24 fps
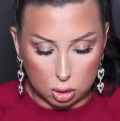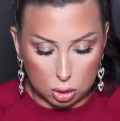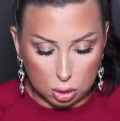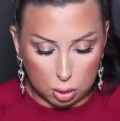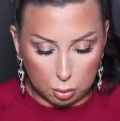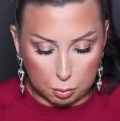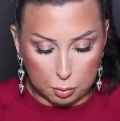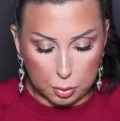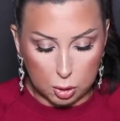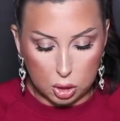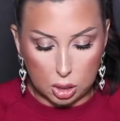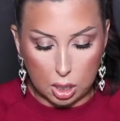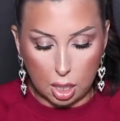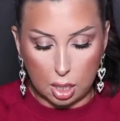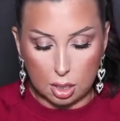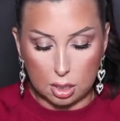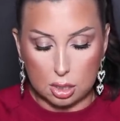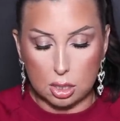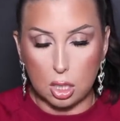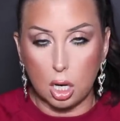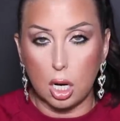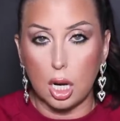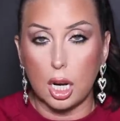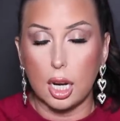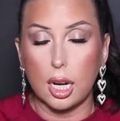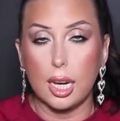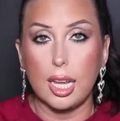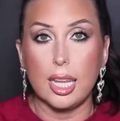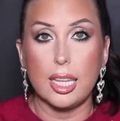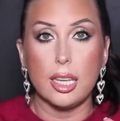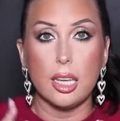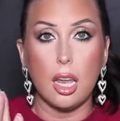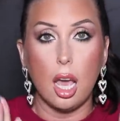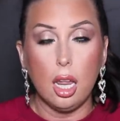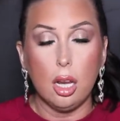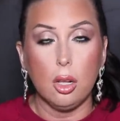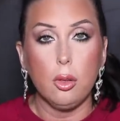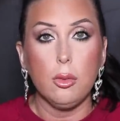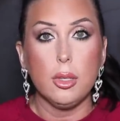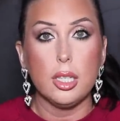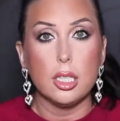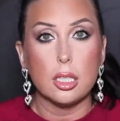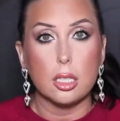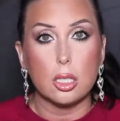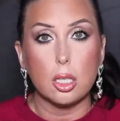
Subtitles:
Super Shocks are. And not only